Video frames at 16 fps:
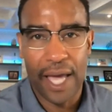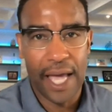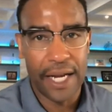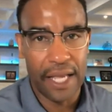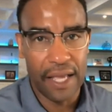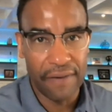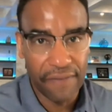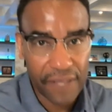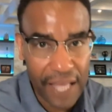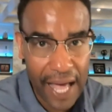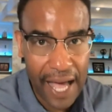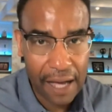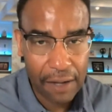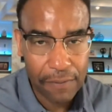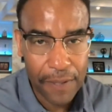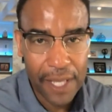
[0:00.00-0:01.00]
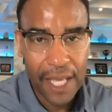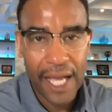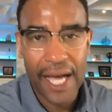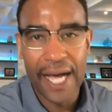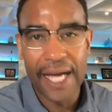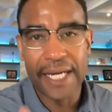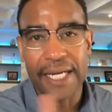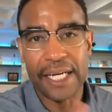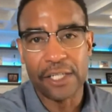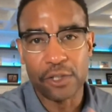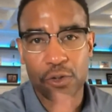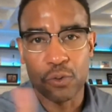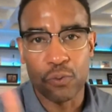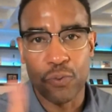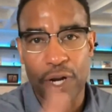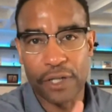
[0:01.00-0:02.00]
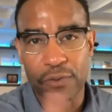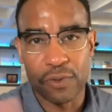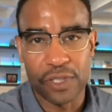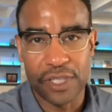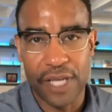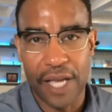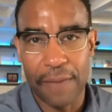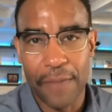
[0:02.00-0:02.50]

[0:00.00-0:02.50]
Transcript: and if allowed, a digital rectal exam.